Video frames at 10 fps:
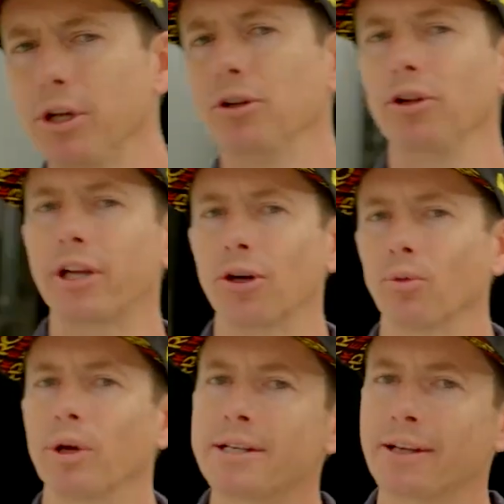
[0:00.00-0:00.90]
when you look at a
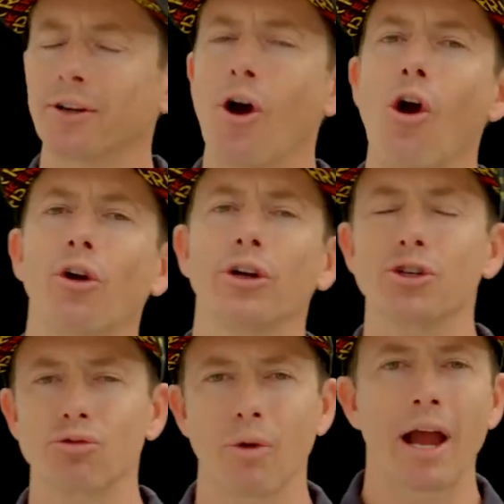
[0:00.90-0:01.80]
recent car and
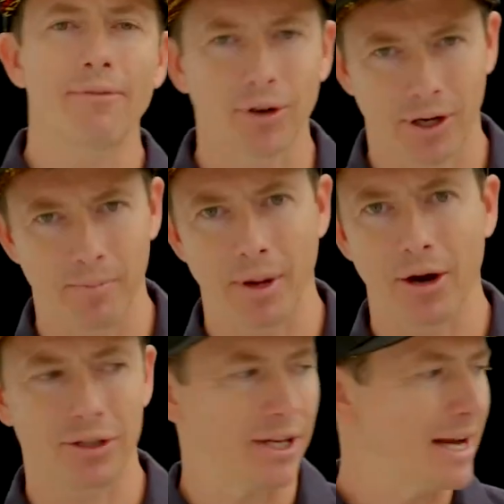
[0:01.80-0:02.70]
driver
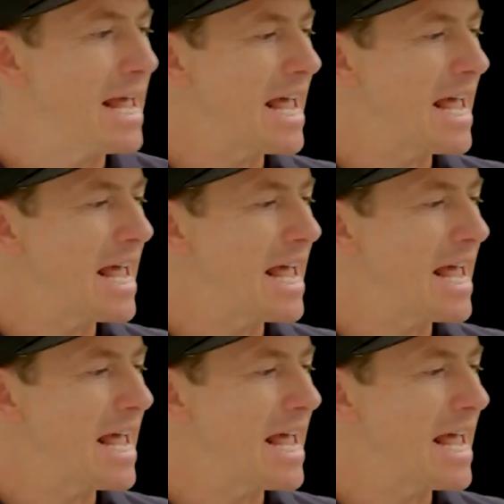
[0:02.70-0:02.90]
comparison,